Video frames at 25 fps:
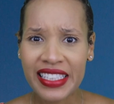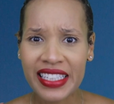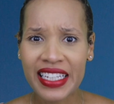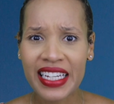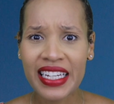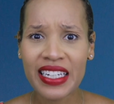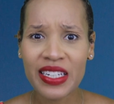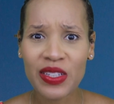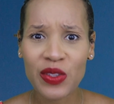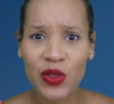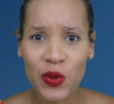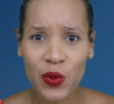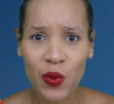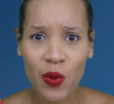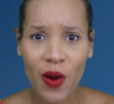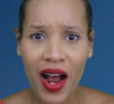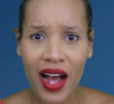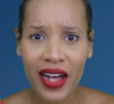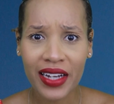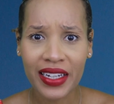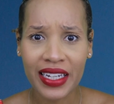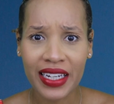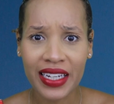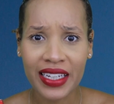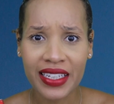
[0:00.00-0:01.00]
get in the
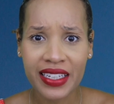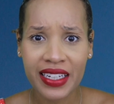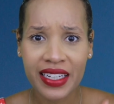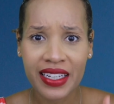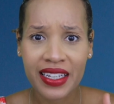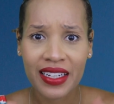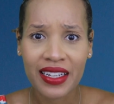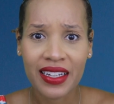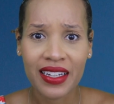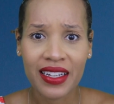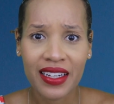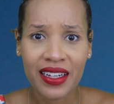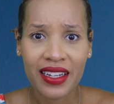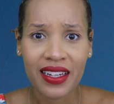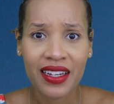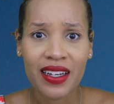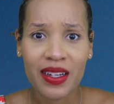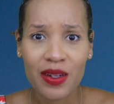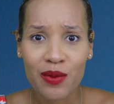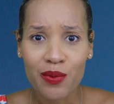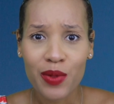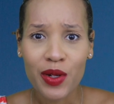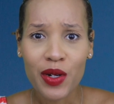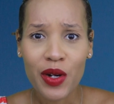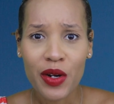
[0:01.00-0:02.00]
rocket,
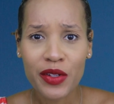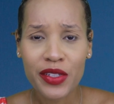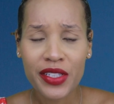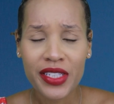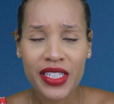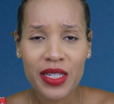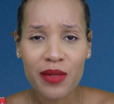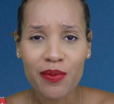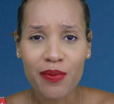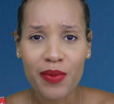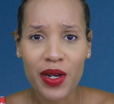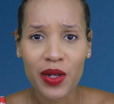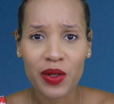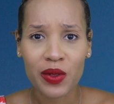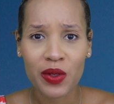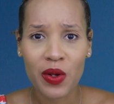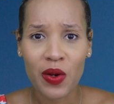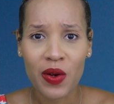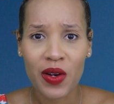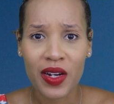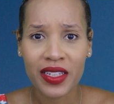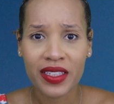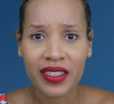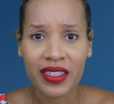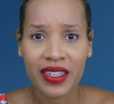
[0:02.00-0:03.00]
put our seatbelt
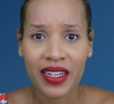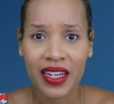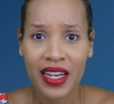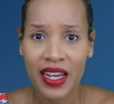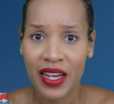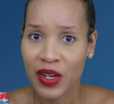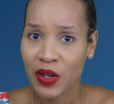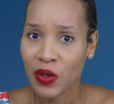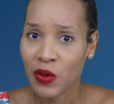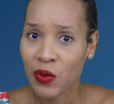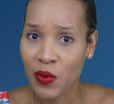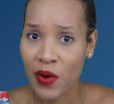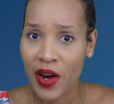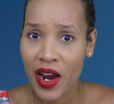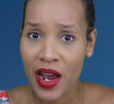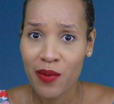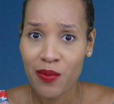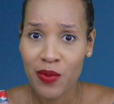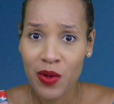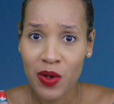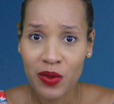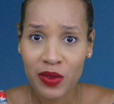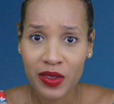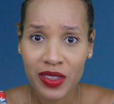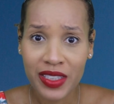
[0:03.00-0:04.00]
on,
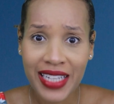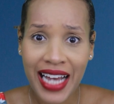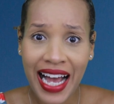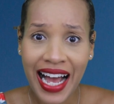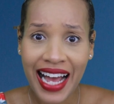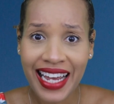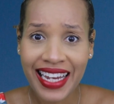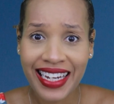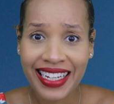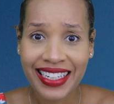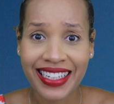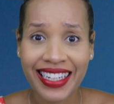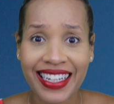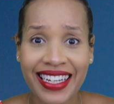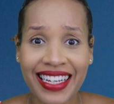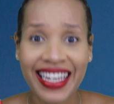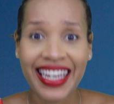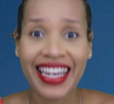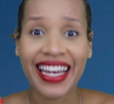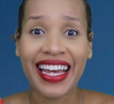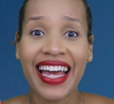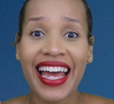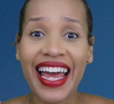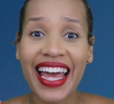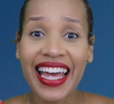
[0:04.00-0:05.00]
grab on tight,
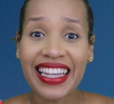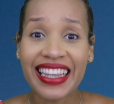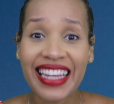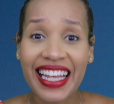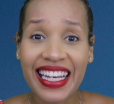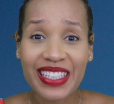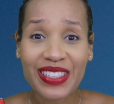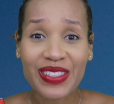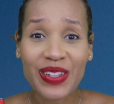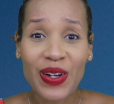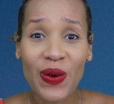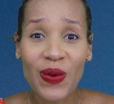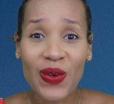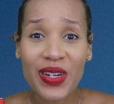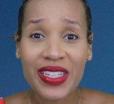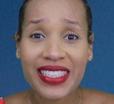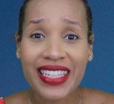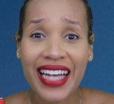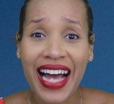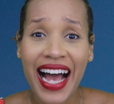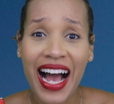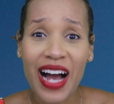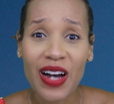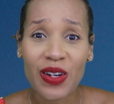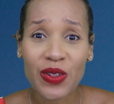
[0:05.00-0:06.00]
and let's go
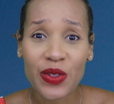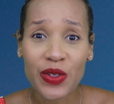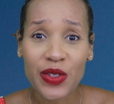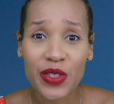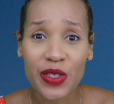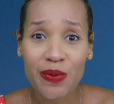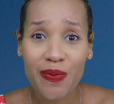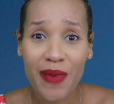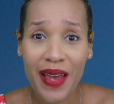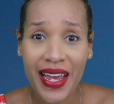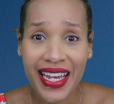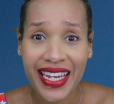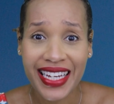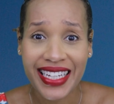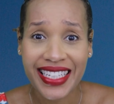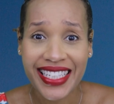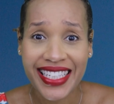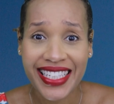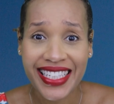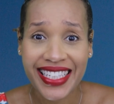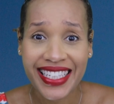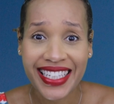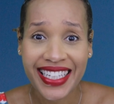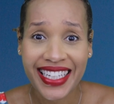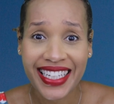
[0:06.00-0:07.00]
into outer
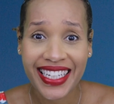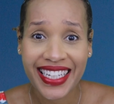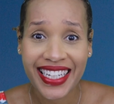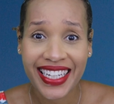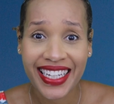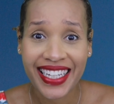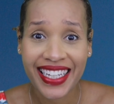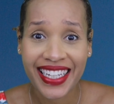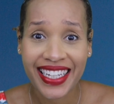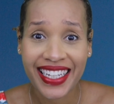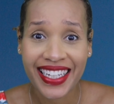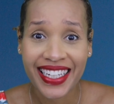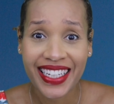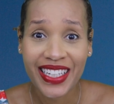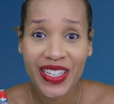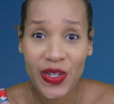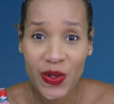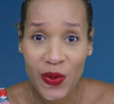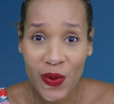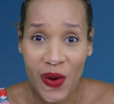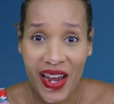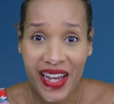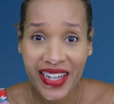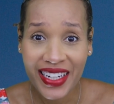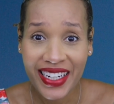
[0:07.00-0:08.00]
space. You
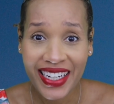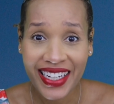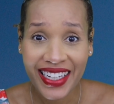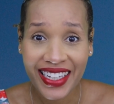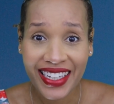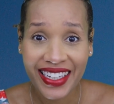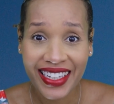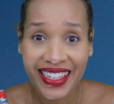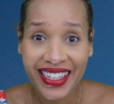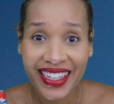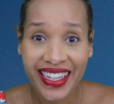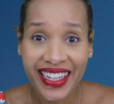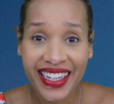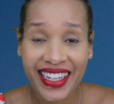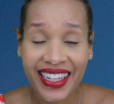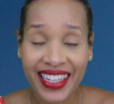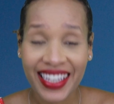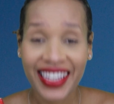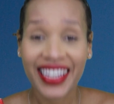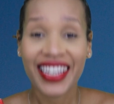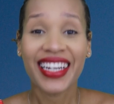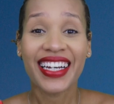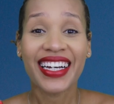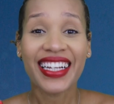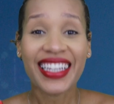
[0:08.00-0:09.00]
ready?
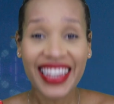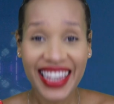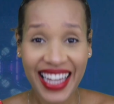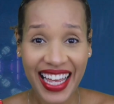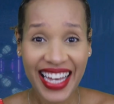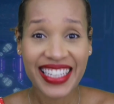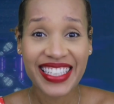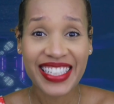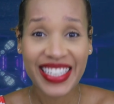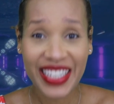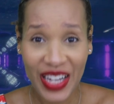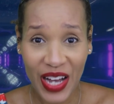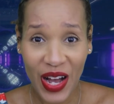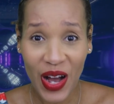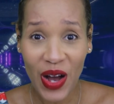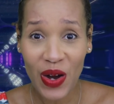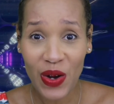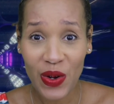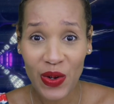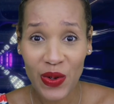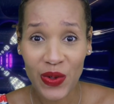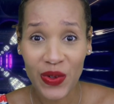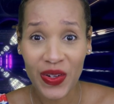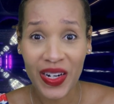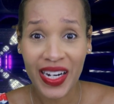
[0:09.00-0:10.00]
Let's
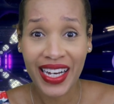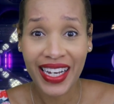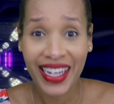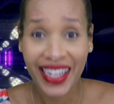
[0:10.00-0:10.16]
go.